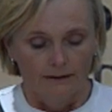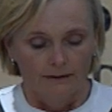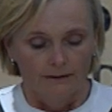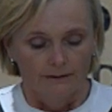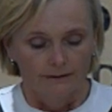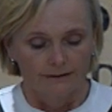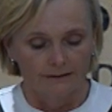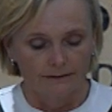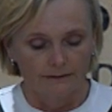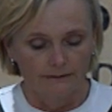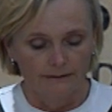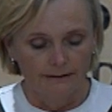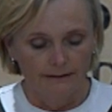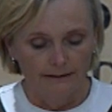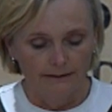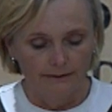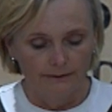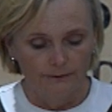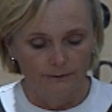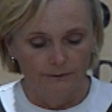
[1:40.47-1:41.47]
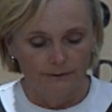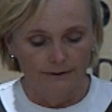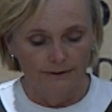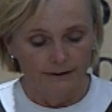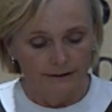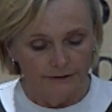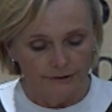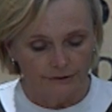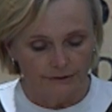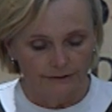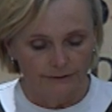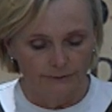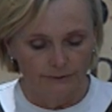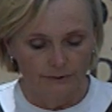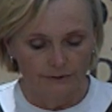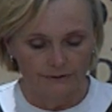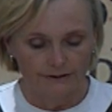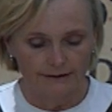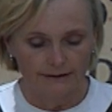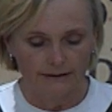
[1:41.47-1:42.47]
Solidarity initially
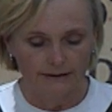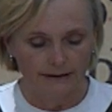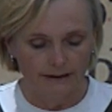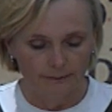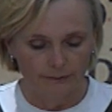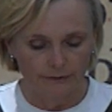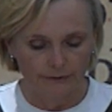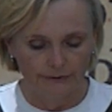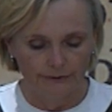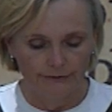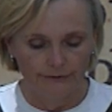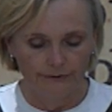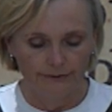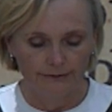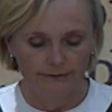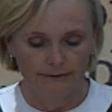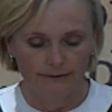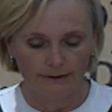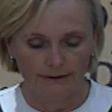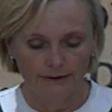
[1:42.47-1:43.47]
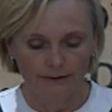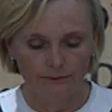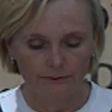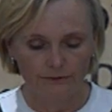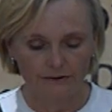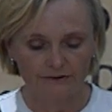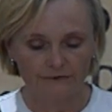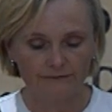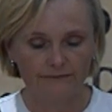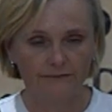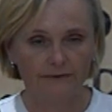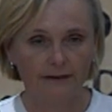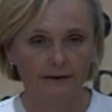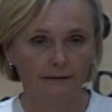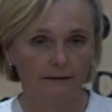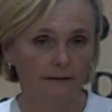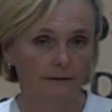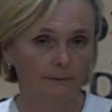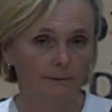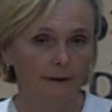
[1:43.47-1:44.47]
was a labor union. It was
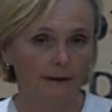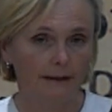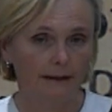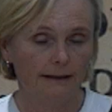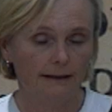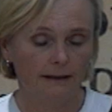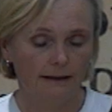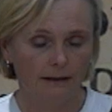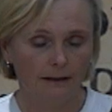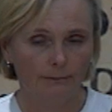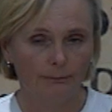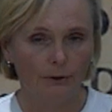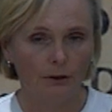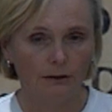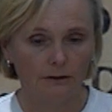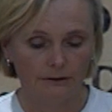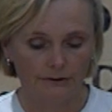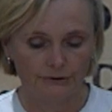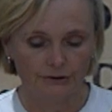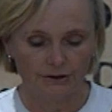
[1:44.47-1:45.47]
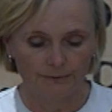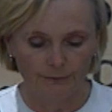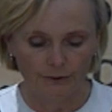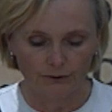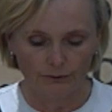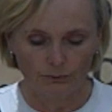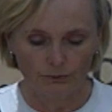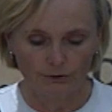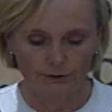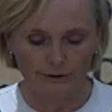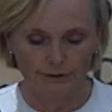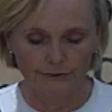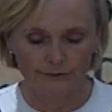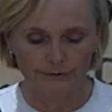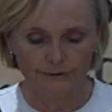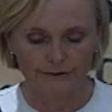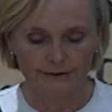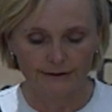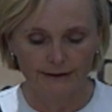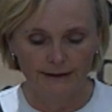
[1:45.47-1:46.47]
funded by Polish shipyard
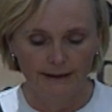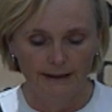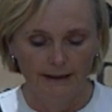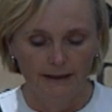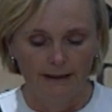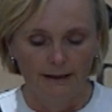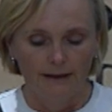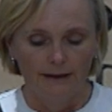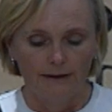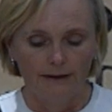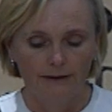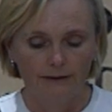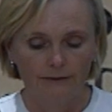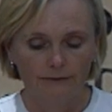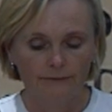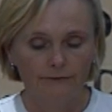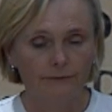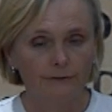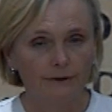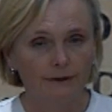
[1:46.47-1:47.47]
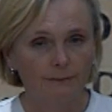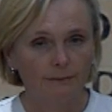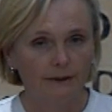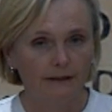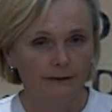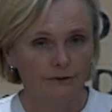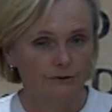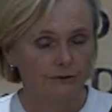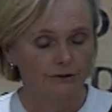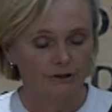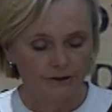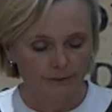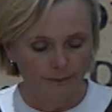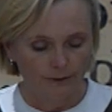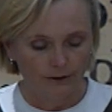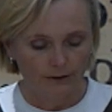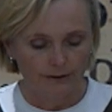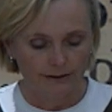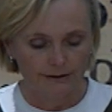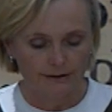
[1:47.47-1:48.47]
workers in 3 major
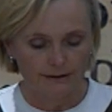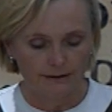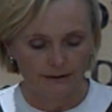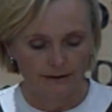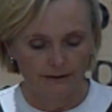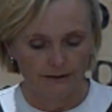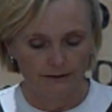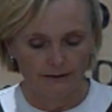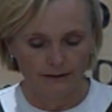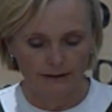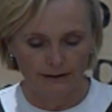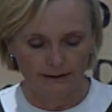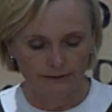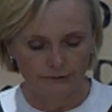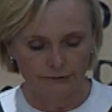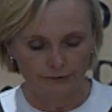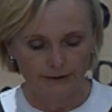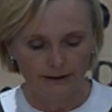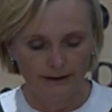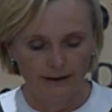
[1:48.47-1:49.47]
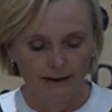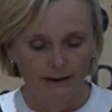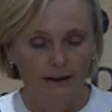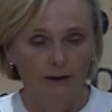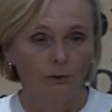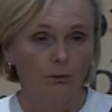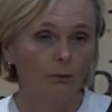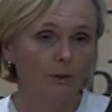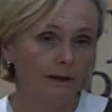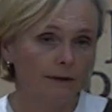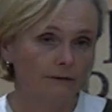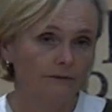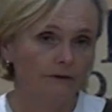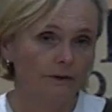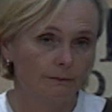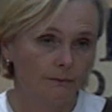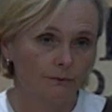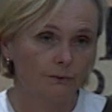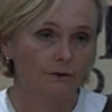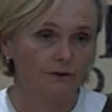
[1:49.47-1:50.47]
shipyards in the country. One of
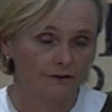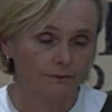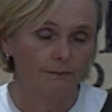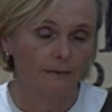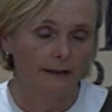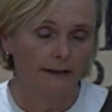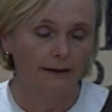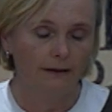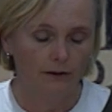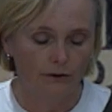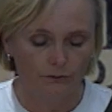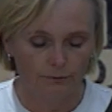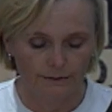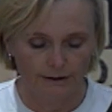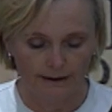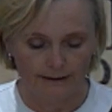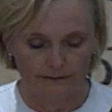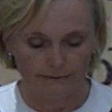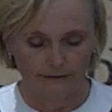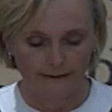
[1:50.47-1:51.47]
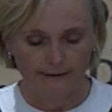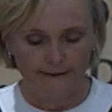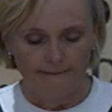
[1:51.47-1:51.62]
them was my hometown.